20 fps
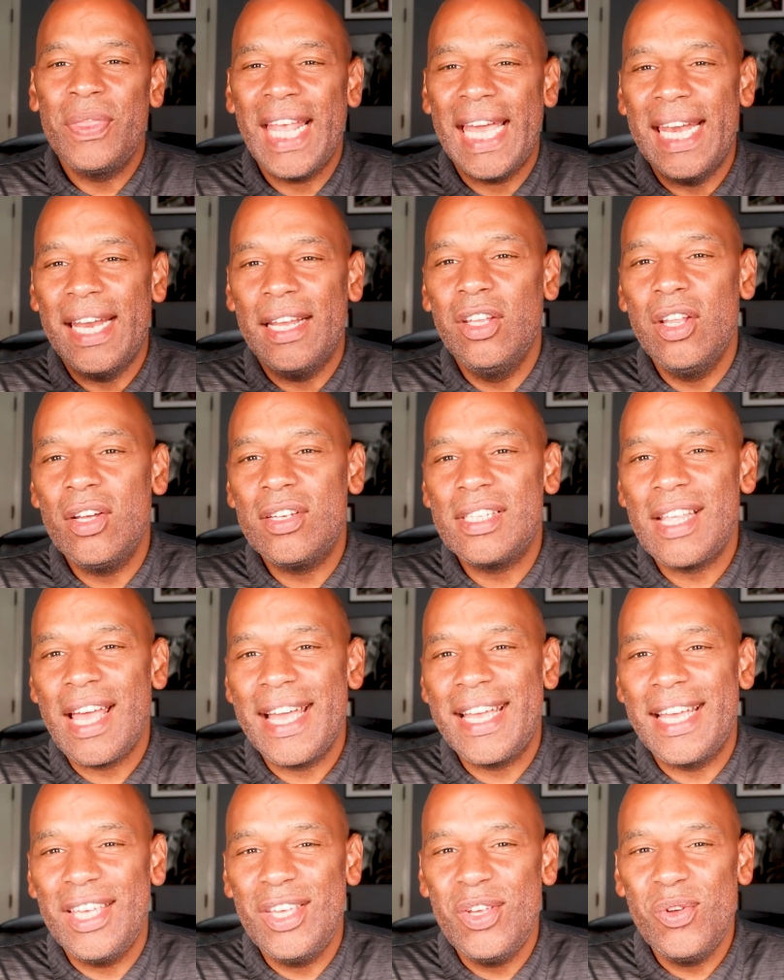And it looks
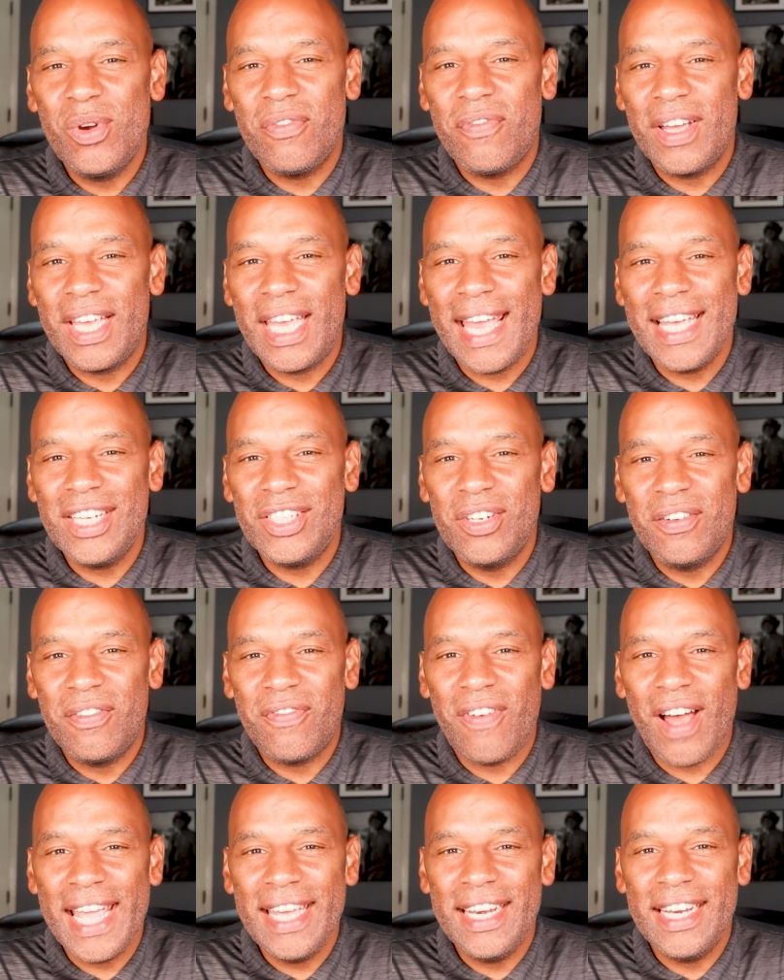like a unification
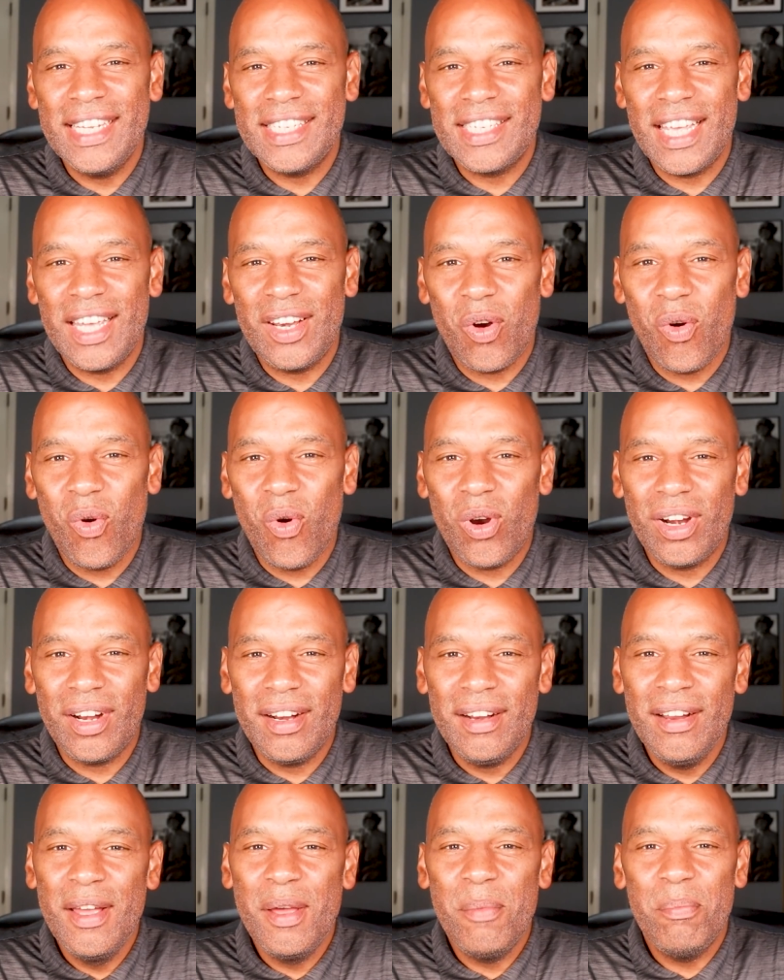fight is in
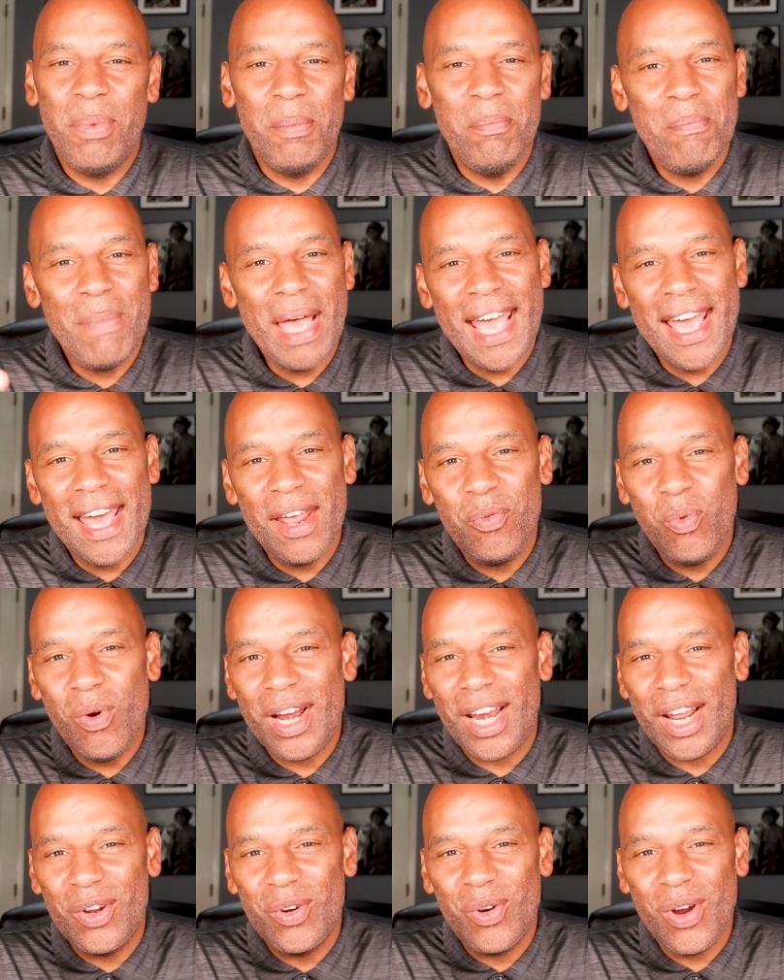order. But man,
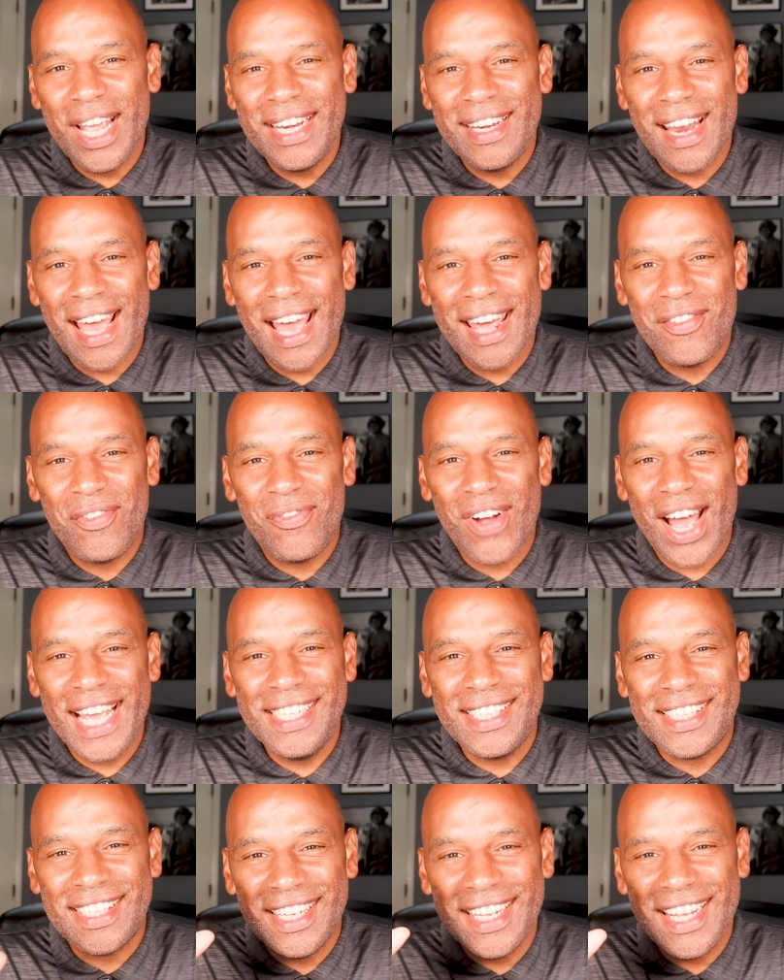what a great night of
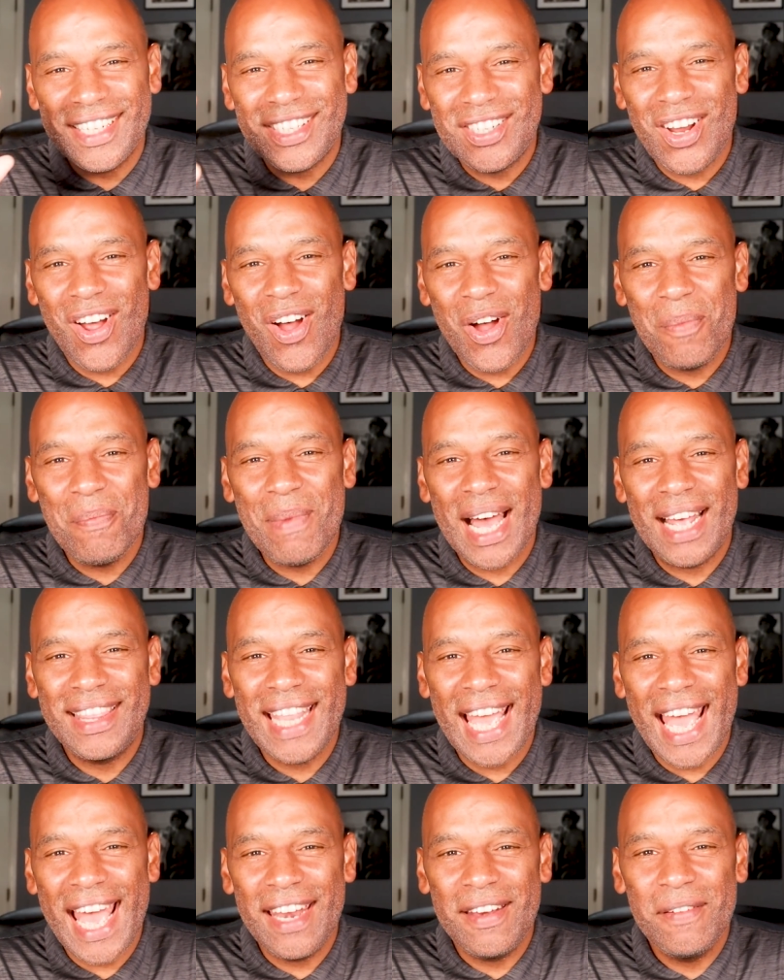fights. Let's talk
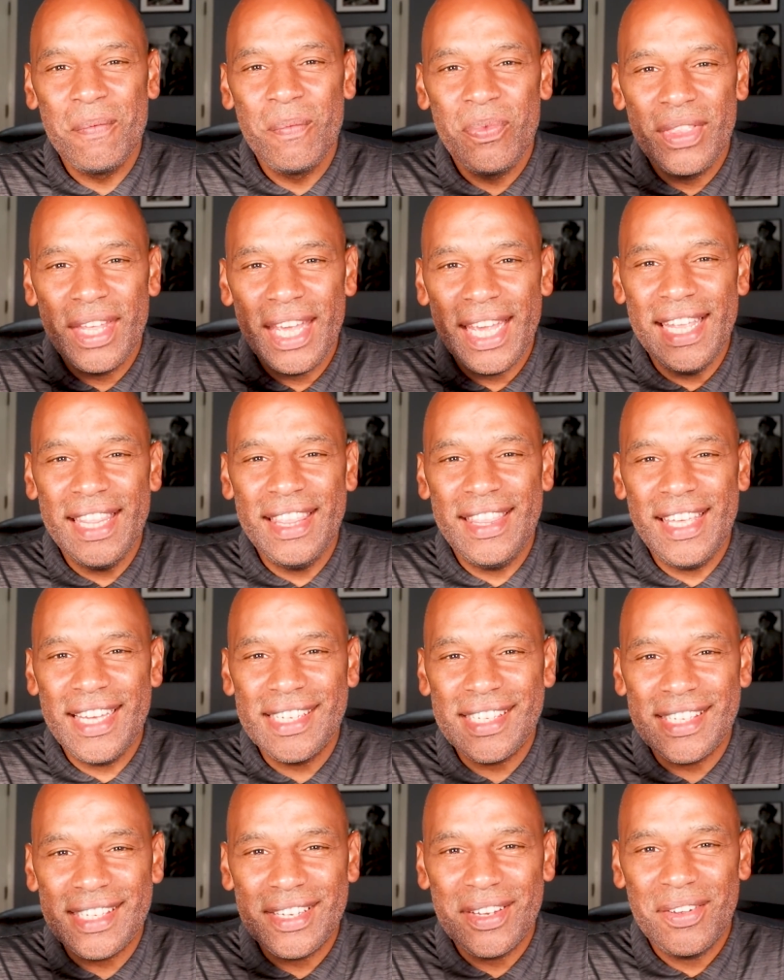about that in
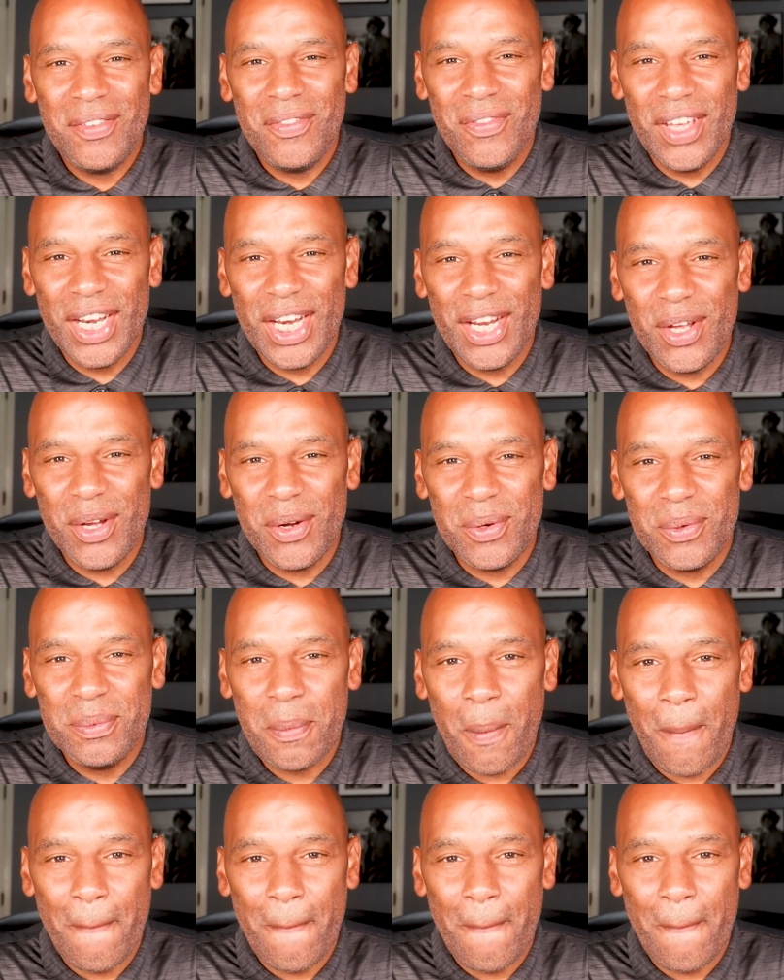this video.